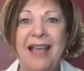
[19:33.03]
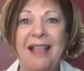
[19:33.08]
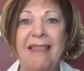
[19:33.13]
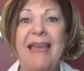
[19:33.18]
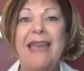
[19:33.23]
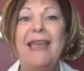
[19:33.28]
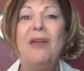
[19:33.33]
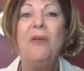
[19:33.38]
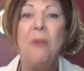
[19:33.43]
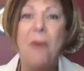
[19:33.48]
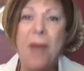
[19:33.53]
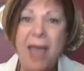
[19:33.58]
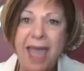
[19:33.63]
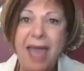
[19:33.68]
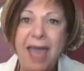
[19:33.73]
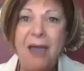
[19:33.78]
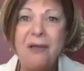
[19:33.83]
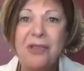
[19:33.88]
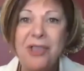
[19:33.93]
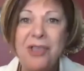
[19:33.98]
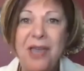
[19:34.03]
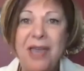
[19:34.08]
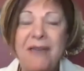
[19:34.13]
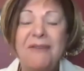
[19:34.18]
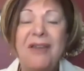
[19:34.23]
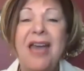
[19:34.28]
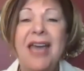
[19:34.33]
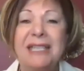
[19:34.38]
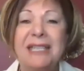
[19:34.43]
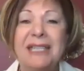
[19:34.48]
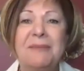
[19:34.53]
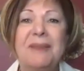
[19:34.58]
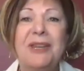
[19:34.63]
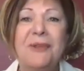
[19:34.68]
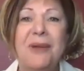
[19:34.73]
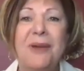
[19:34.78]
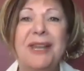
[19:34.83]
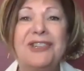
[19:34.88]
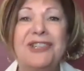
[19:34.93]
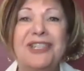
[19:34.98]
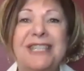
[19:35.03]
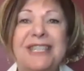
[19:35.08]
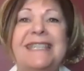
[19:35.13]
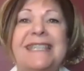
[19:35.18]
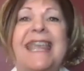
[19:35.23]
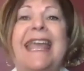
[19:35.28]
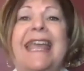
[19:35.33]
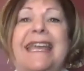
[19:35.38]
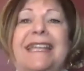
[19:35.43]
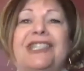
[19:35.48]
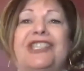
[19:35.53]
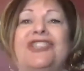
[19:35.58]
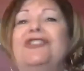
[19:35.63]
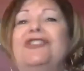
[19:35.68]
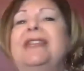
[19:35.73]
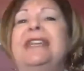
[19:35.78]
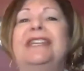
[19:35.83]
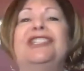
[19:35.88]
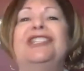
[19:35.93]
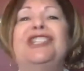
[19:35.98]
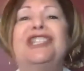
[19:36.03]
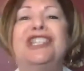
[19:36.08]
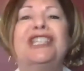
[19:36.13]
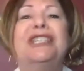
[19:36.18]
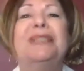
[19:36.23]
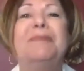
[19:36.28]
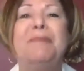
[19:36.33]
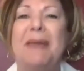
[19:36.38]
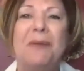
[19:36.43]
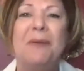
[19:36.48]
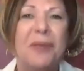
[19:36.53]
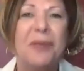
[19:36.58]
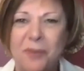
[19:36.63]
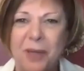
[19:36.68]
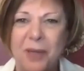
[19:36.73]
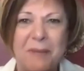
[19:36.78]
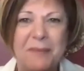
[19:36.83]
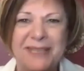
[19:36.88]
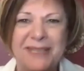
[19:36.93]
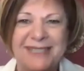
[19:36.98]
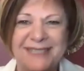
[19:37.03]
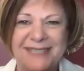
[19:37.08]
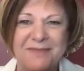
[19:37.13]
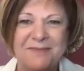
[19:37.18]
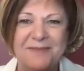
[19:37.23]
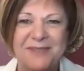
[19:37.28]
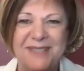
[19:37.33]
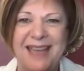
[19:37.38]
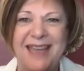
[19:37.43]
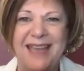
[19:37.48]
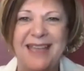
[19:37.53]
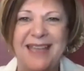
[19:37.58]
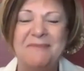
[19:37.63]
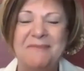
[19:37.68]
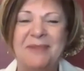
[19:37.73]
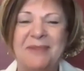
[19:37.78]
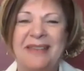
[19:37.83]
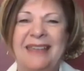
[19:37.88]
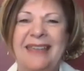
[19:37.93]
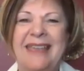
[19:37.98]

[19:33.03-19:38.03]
Like, wow, you have a husband who understands you need to just be with women sometime,